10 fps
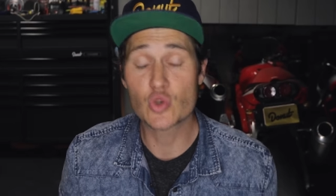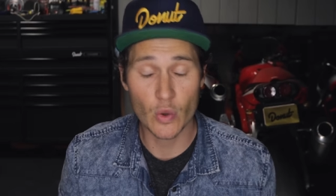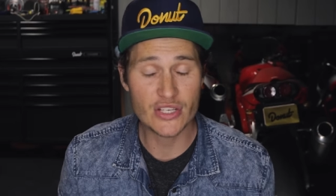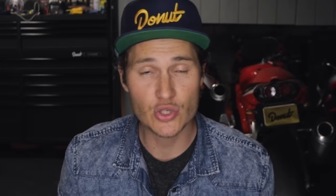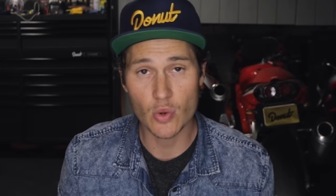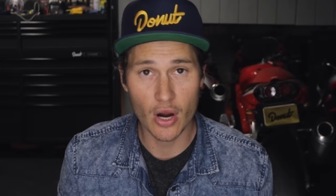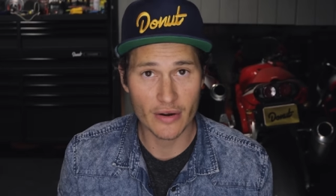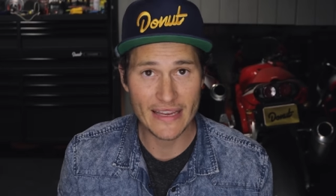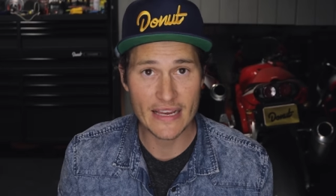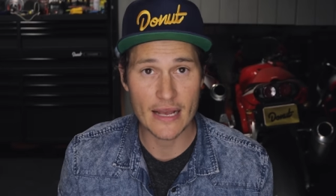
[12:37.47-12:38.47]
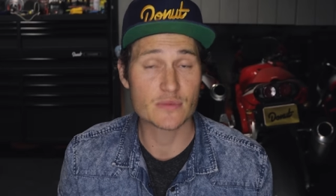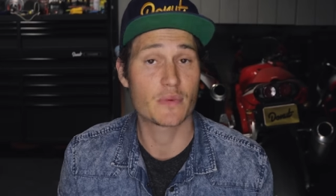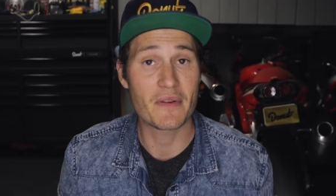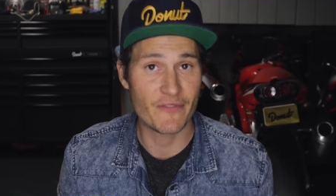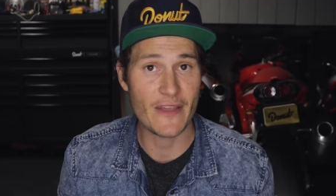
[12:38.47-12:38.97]
The twenty-two R E comes
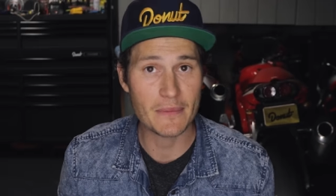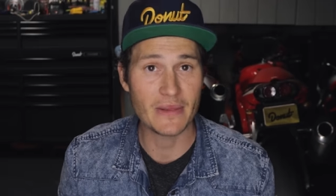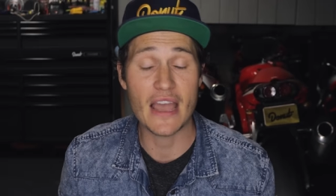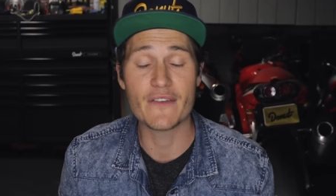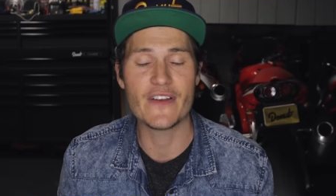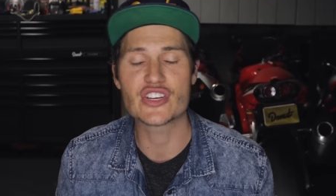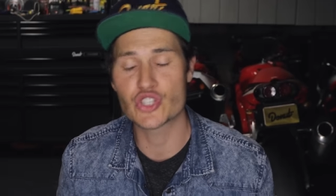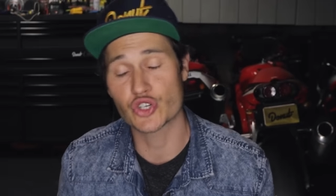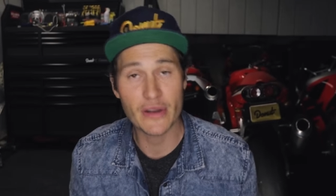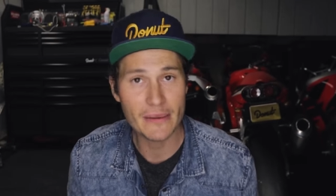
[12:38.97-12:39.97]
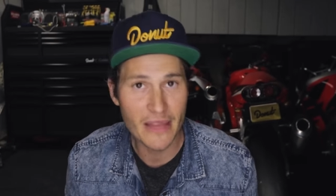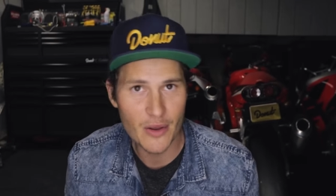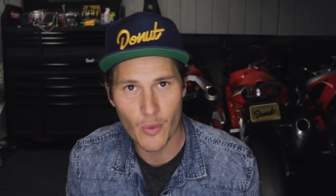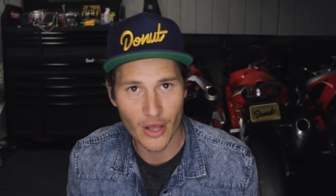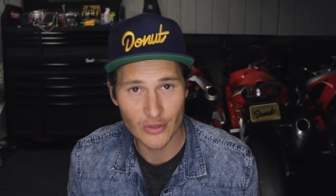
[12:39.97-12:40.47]
from a family of
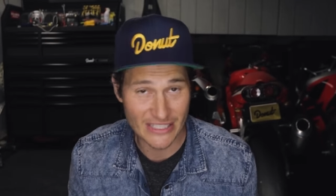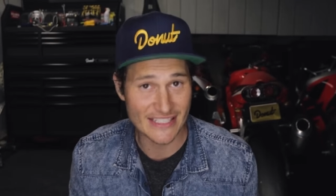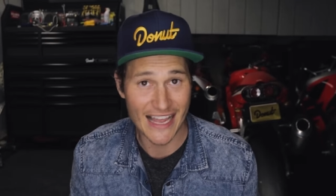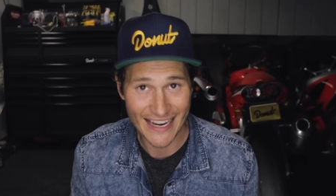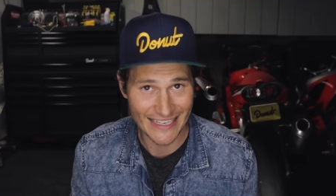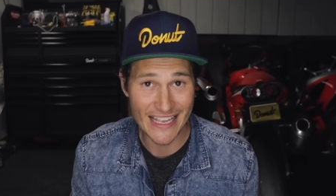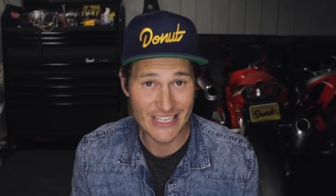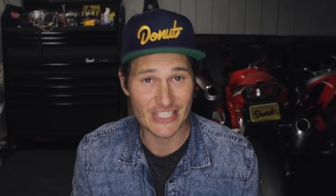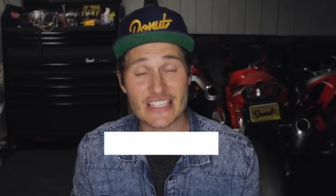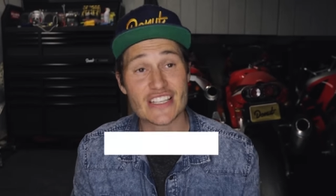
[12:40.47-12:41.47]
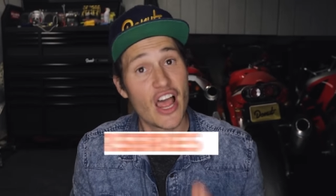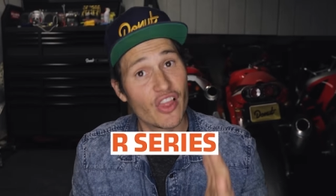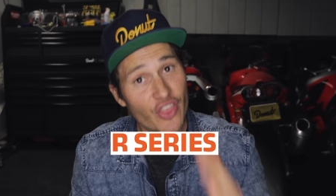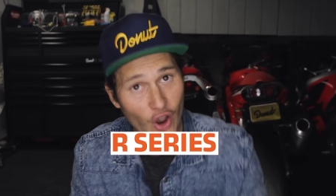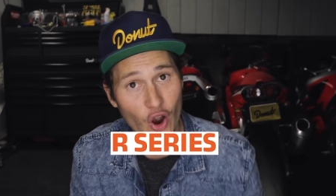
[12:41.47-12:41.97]
extremely well-designed engines,
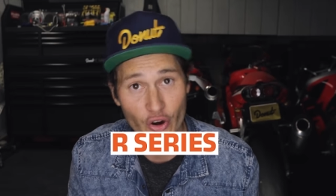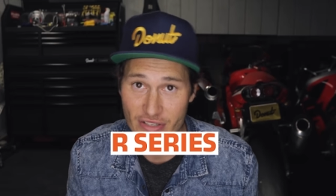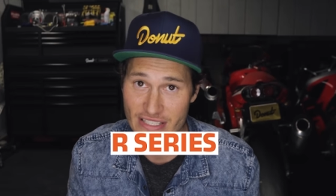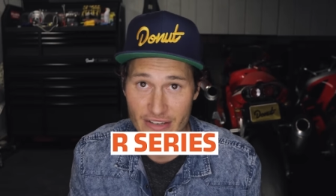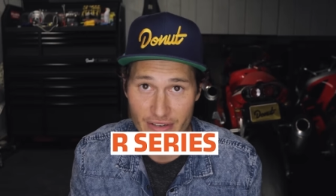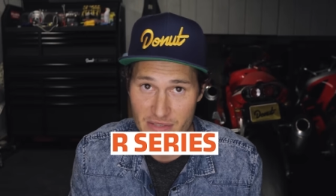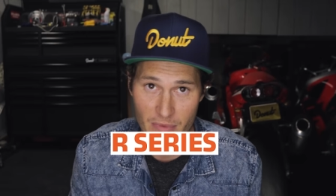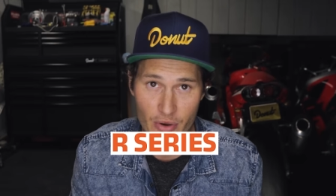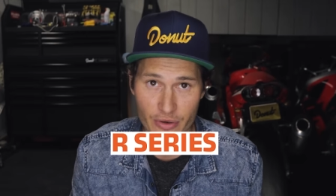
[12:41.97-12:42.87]
the R series